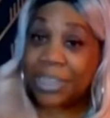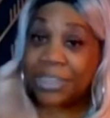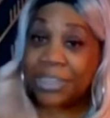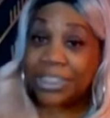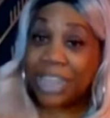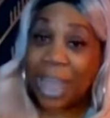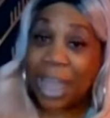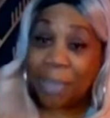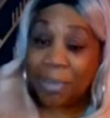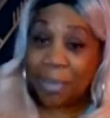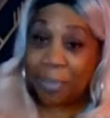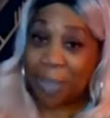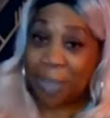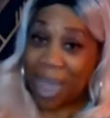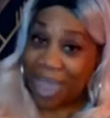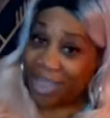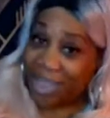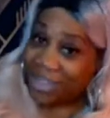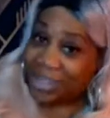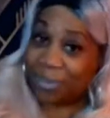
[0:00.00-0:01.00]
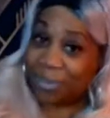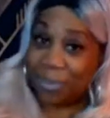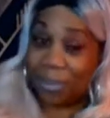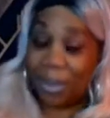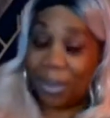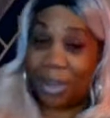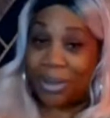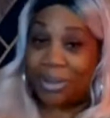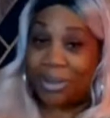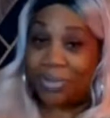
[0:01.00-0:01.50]
Sammy Bay is a
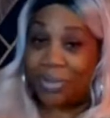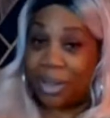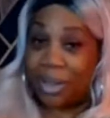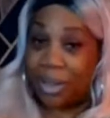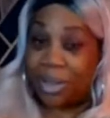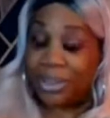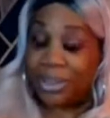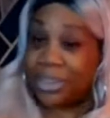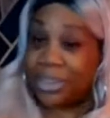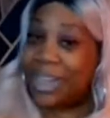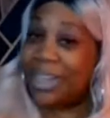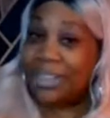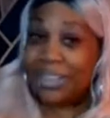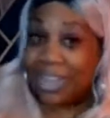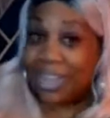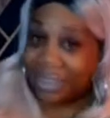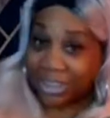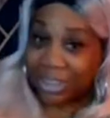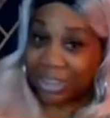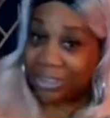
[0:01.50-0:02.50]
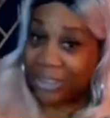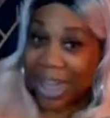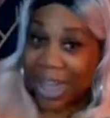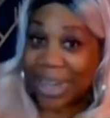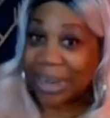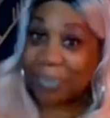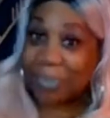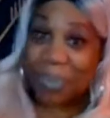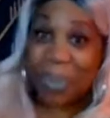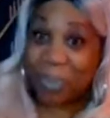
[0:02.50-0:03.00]
part of the village. There's a lot
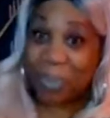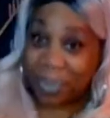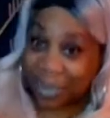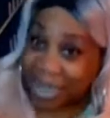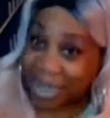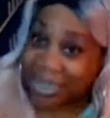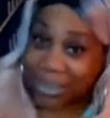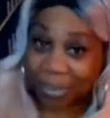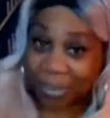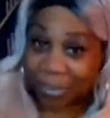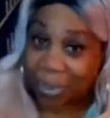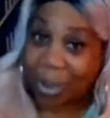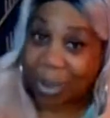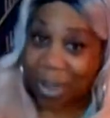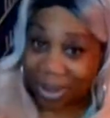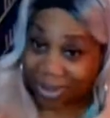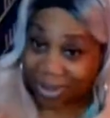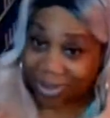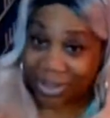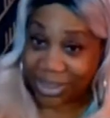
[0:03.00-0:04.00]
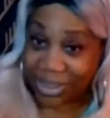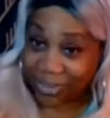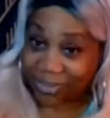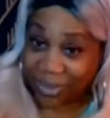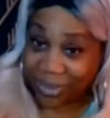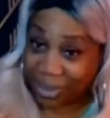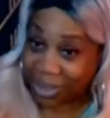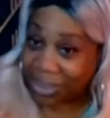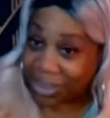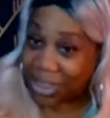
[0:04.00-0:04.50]
of people that's a part of this
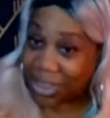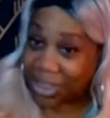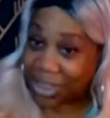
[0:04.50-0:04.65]
village